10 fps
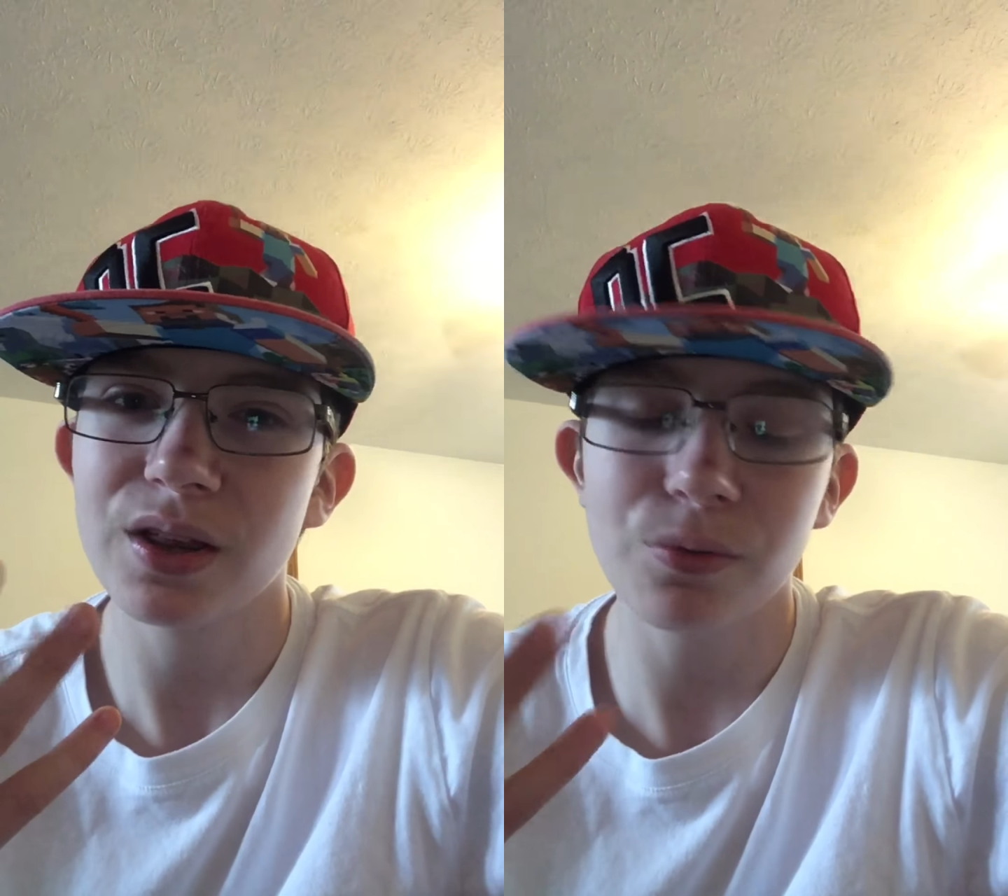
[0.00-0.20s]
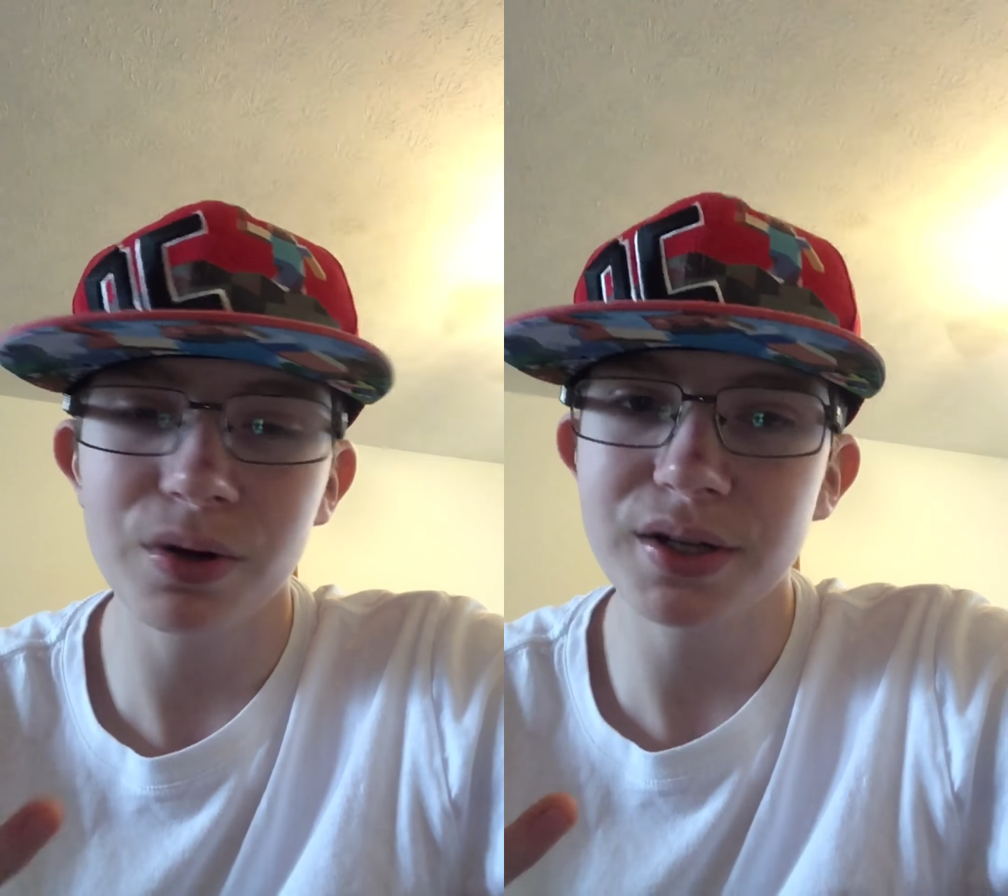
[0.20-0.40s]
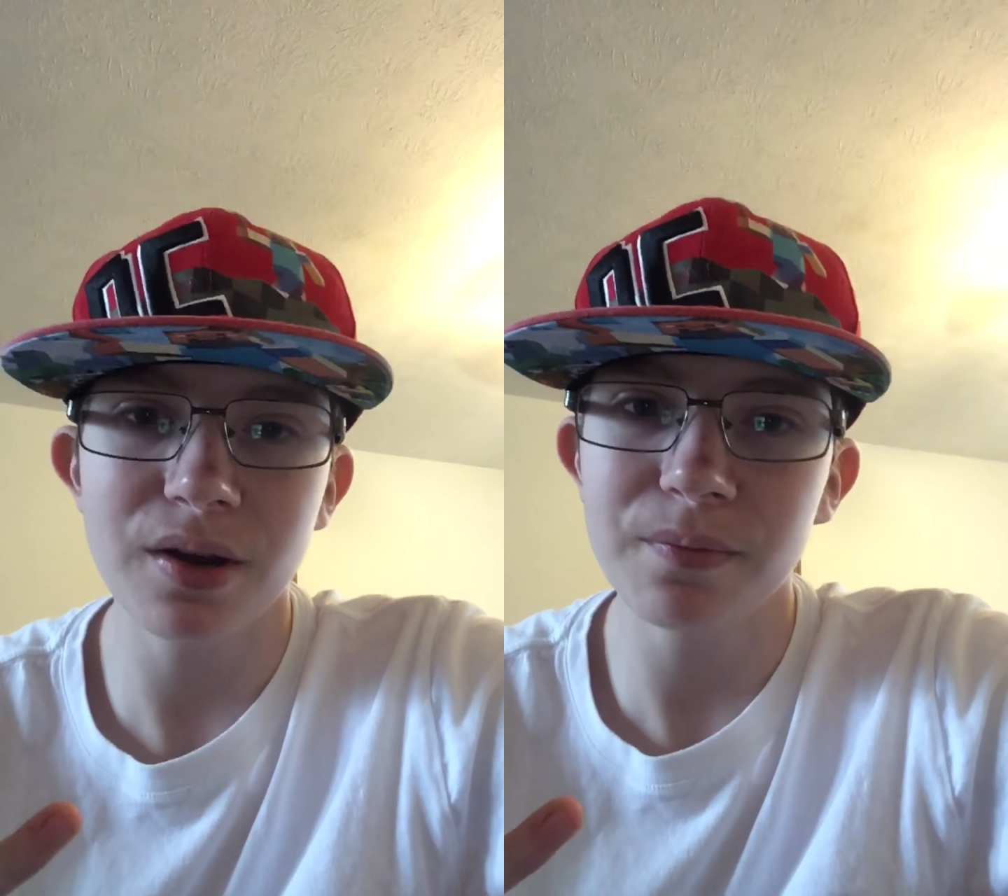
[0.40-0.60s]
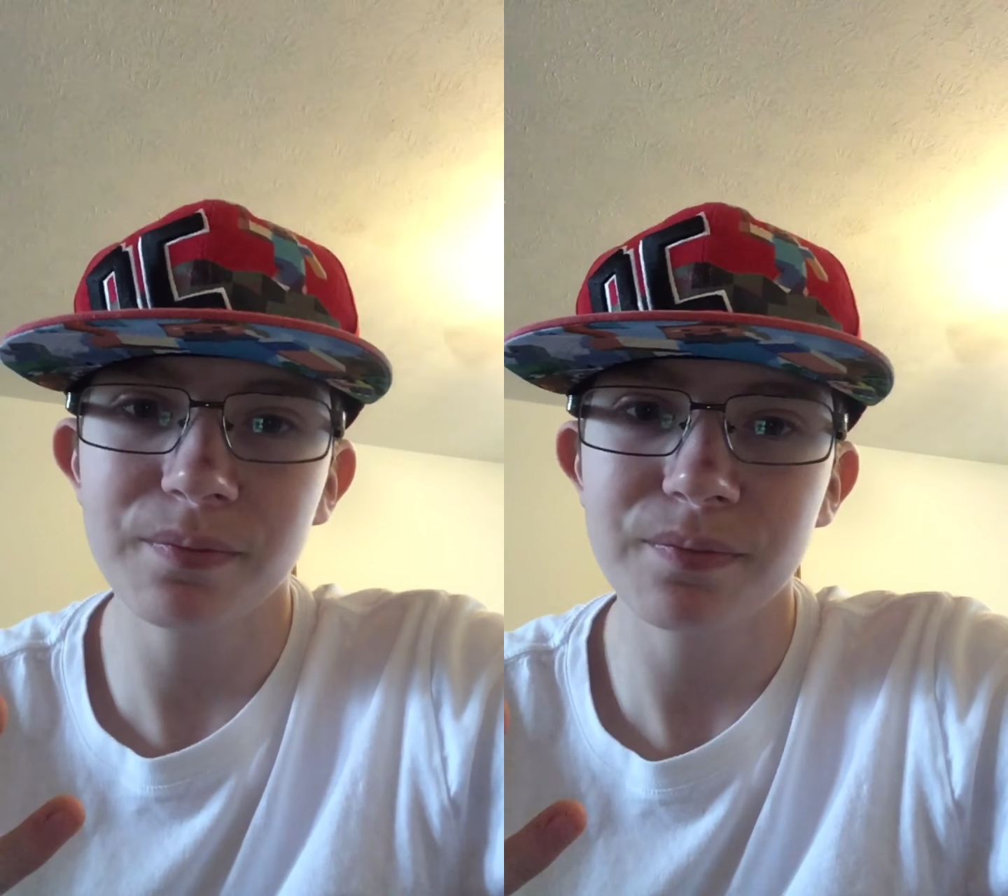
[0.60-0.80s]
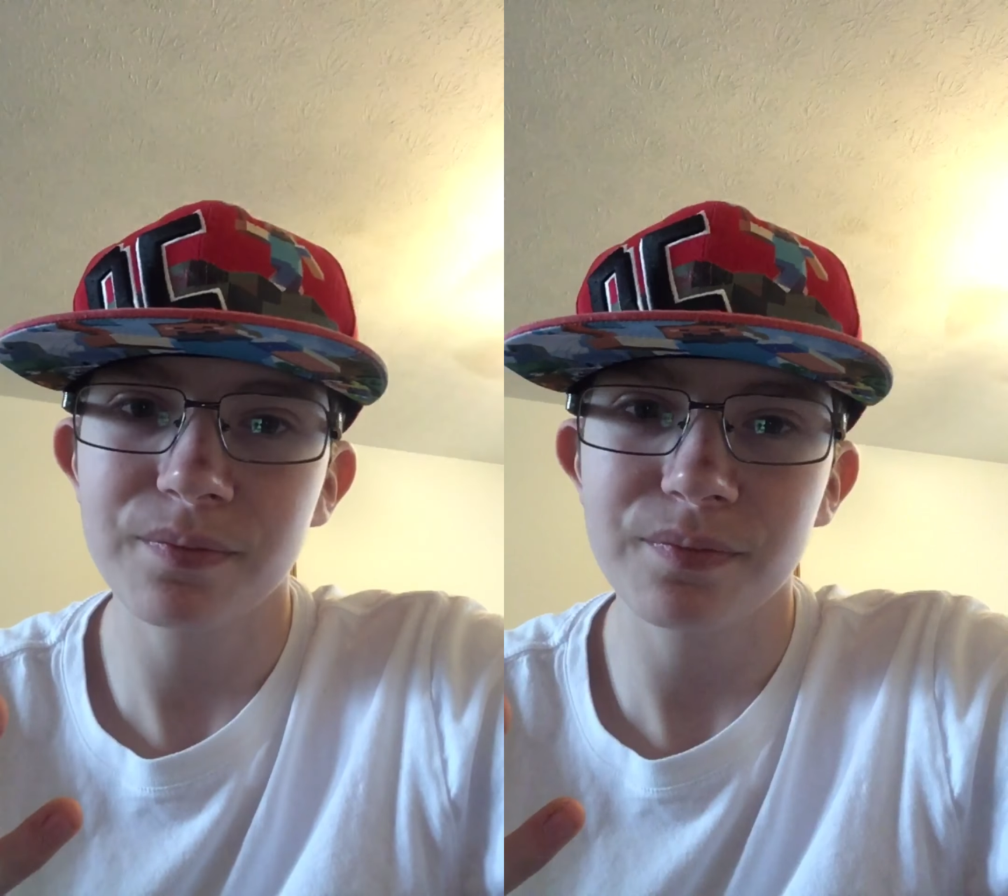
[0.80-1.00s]
3
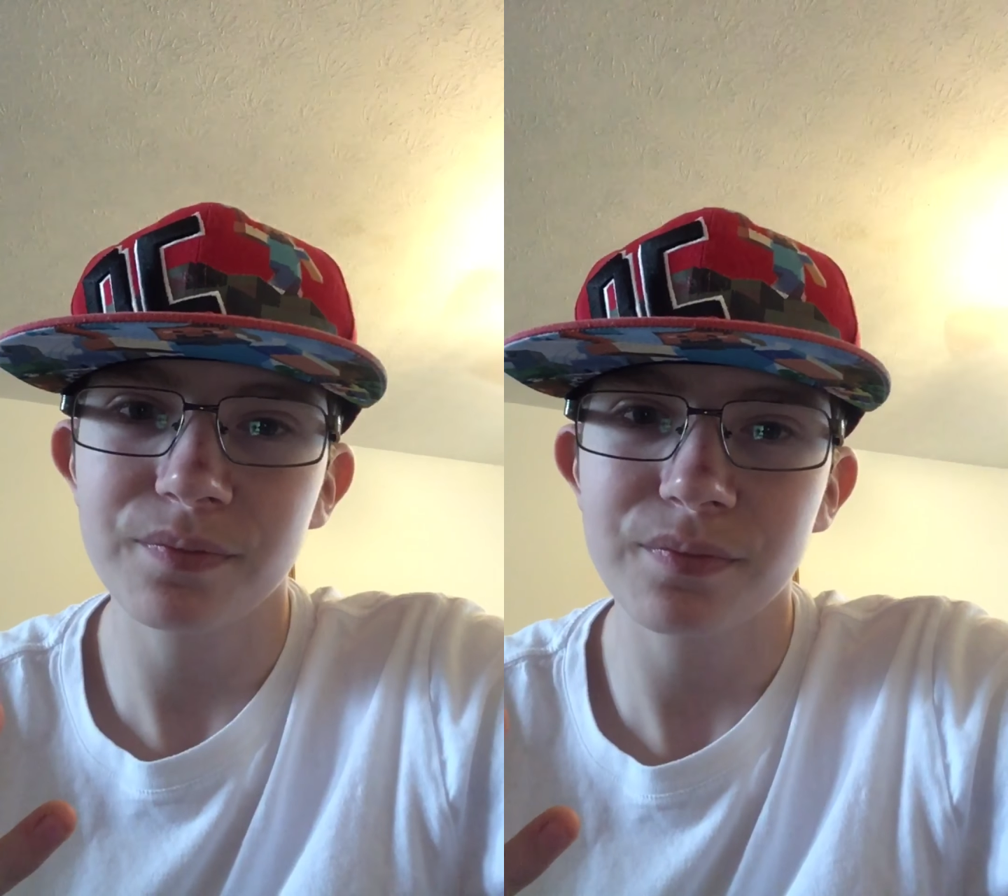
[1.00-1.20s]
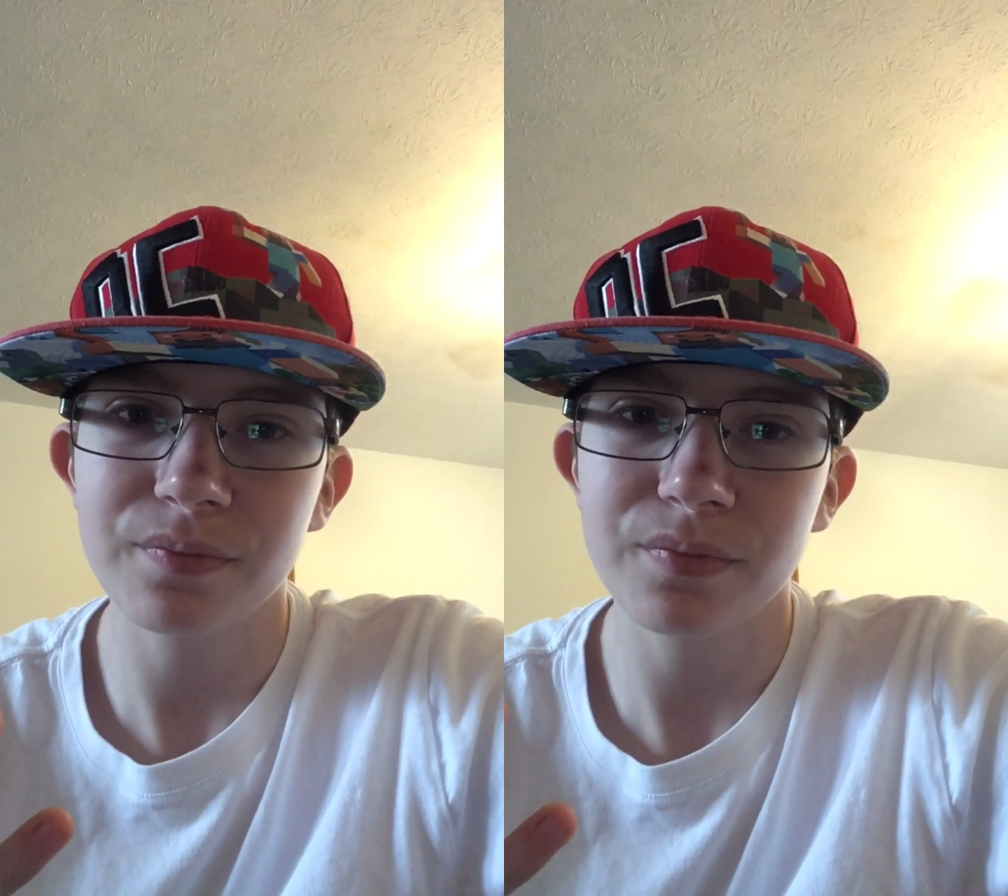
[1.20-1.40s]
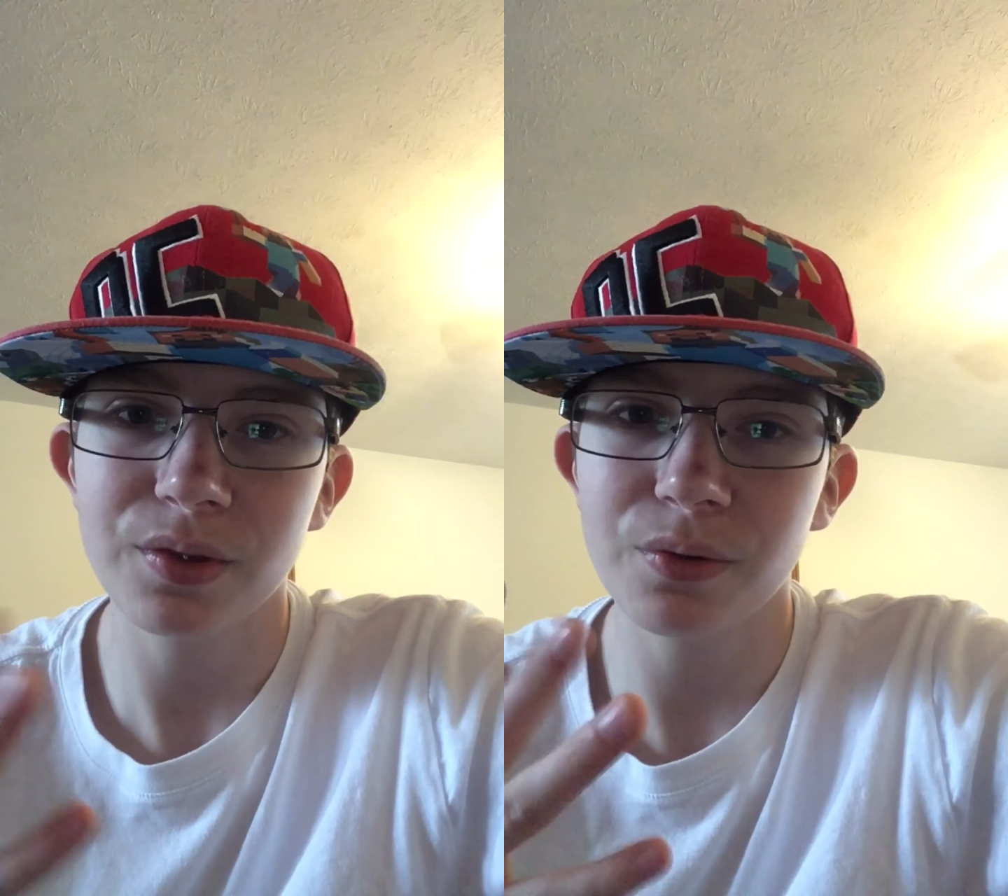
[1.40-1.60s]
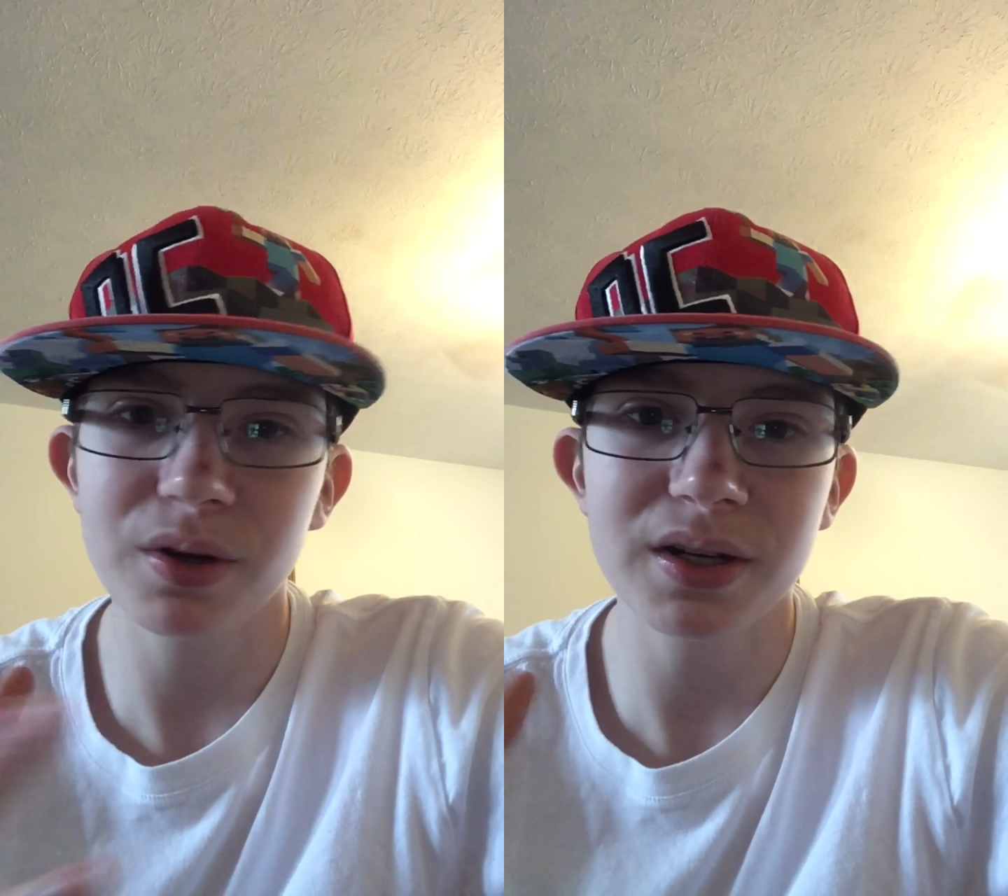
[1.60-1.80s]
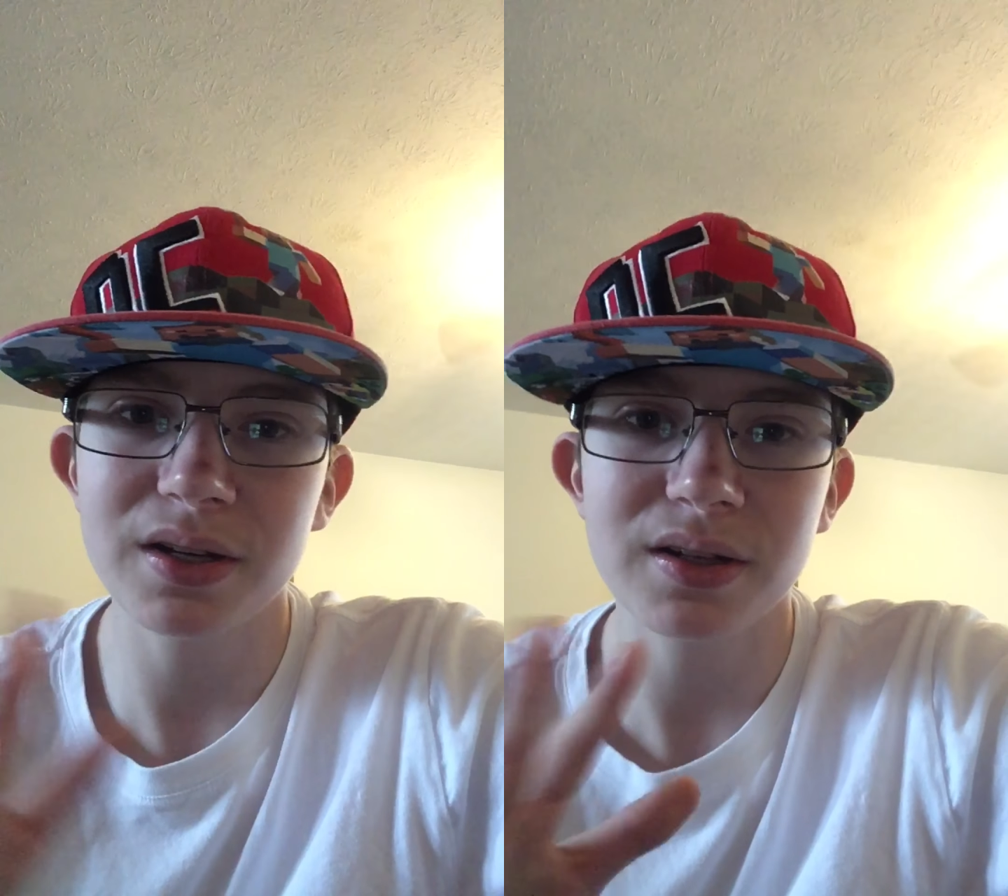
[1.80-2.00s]
some 3